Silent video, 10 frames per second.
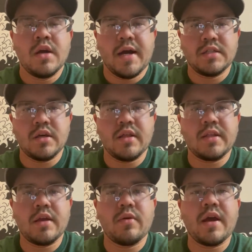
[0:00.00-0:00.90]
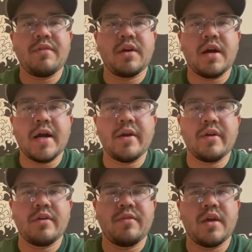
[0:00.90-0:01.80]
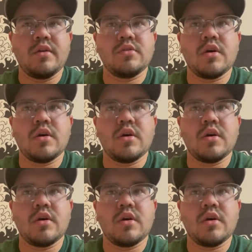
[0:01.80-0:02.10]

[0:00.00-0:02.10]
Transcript: I saw that they were having a hiring event,